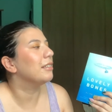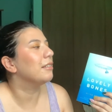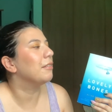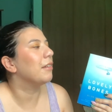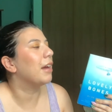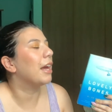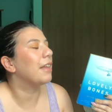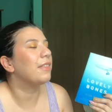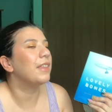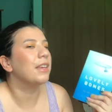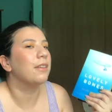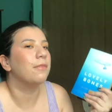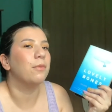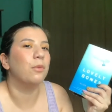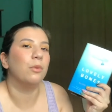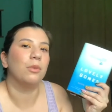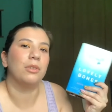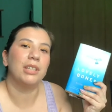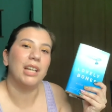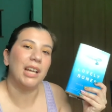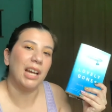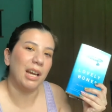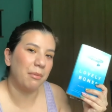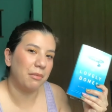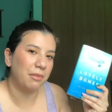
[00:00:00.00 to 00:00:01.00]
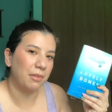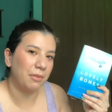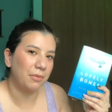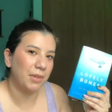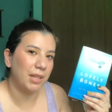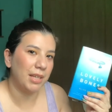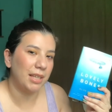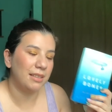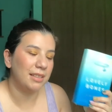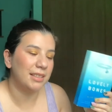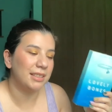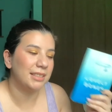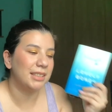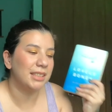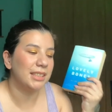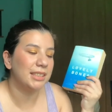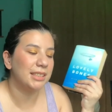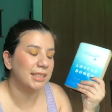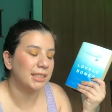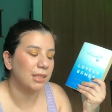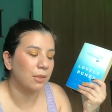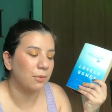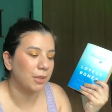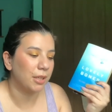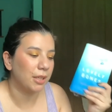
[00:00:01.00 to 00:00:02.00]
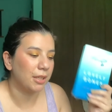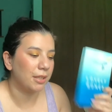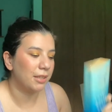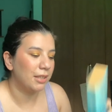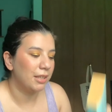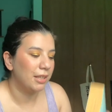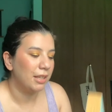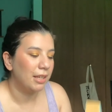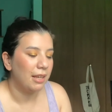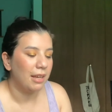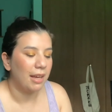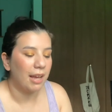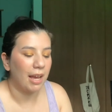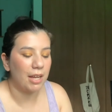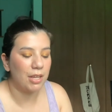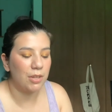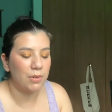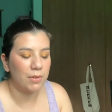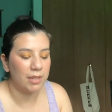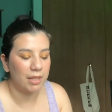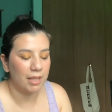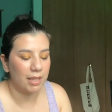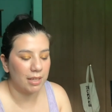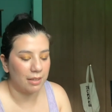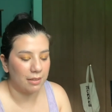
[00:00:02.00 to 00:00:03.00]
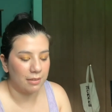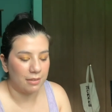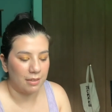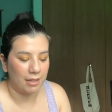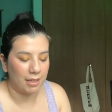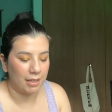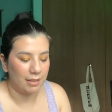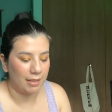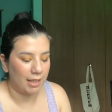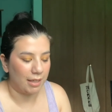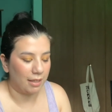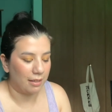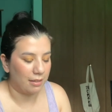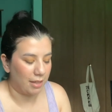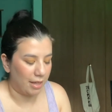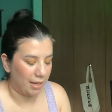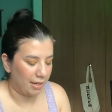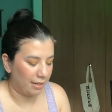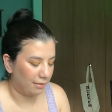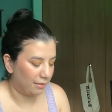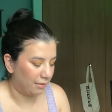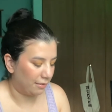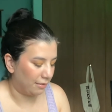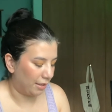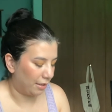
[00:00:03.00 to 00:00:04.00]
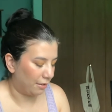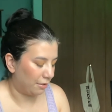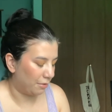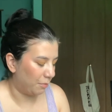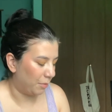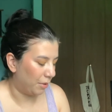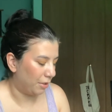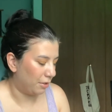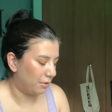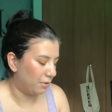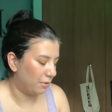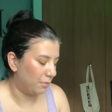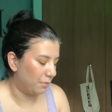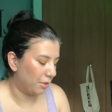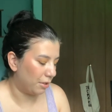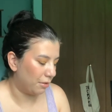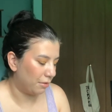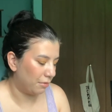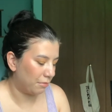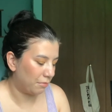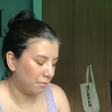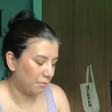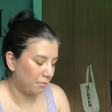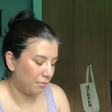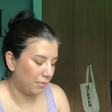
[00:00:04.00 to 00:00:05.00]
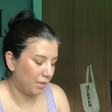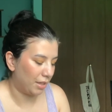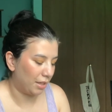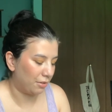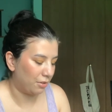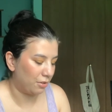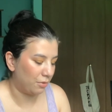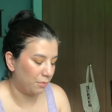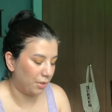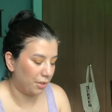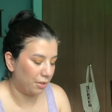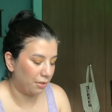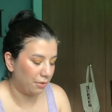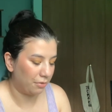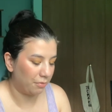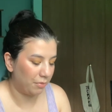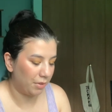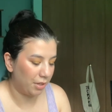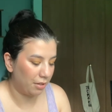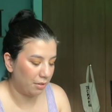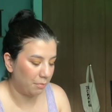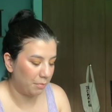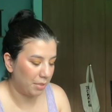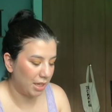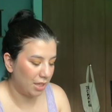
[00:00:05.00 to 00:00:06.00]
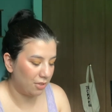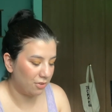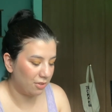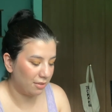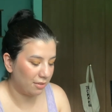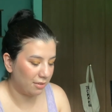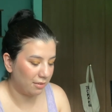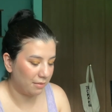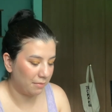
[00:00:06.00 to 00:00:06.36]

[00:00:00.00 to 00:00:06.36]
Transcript: I think four times while reading this. It's so good. And you can get it done in like a day because it's like what, two hundred, not two hundred, three hundred pages.